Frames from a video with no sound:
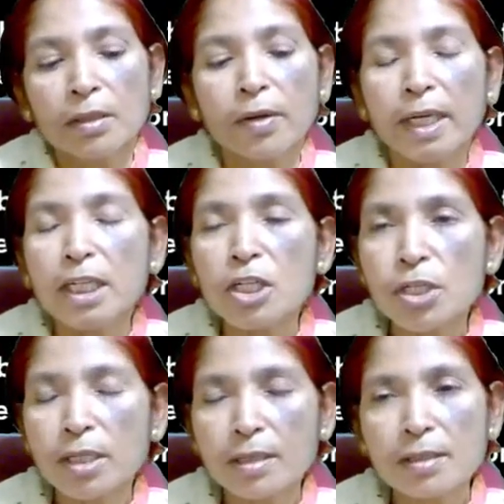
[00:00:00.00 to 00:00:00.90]

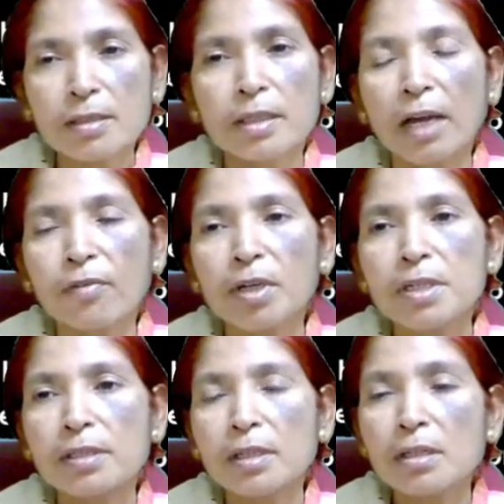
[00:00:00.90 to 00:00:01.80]
traditions,
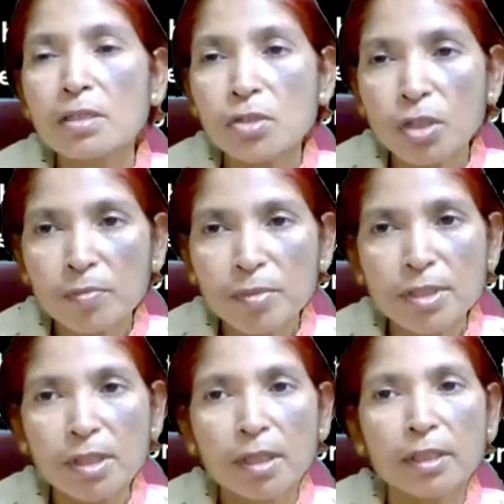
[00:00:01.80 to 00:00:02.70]
diverse
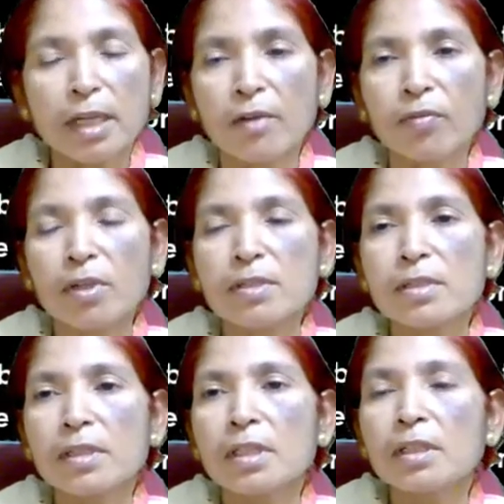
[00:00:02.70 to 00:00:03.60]
customs,
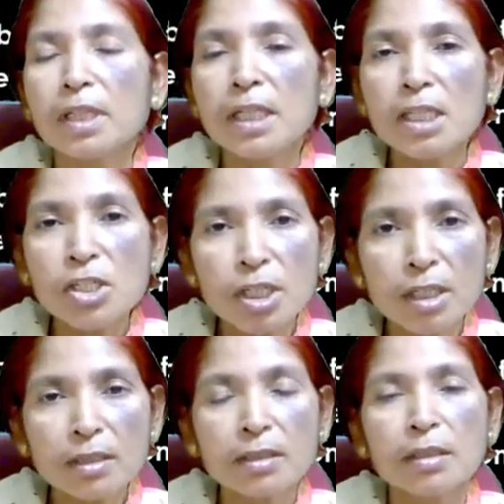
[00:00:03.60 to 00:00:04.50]
diverse
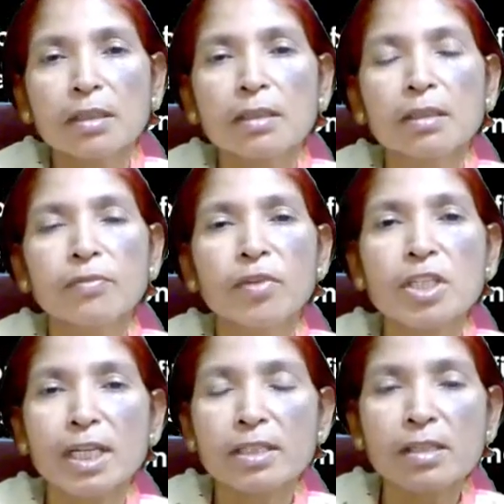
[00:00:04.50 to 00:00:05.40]
religion
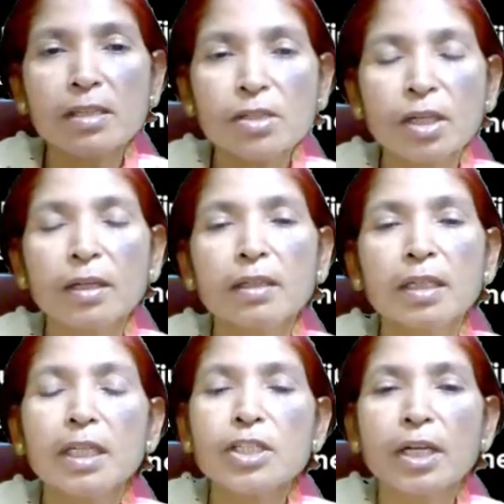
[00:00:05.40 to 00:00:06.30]
which exist in
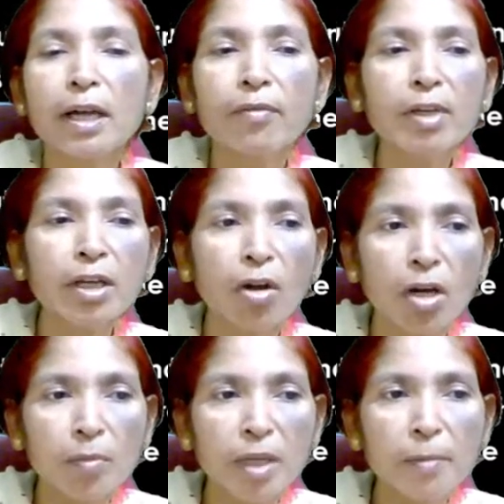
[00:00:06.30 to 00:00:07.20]
each and every
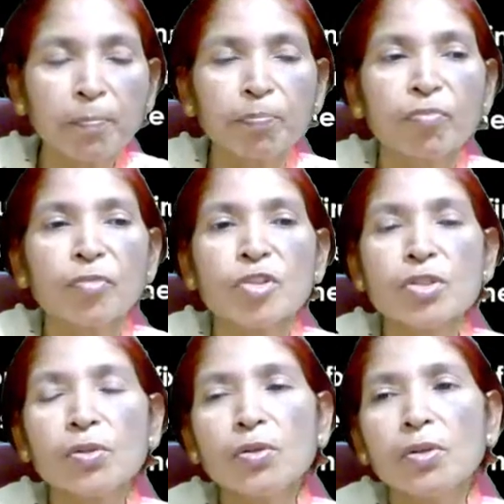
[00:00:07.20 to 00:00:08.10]
economy.
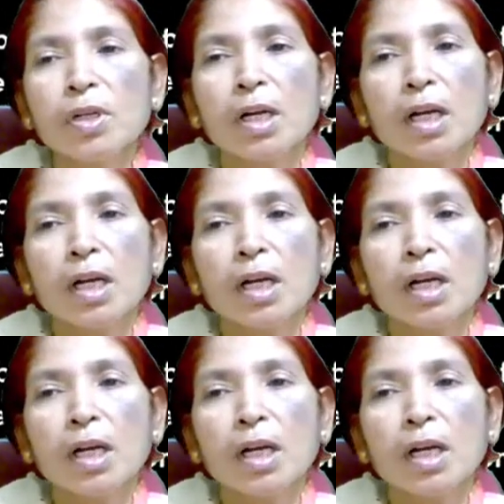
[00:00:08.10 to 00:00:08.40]
So,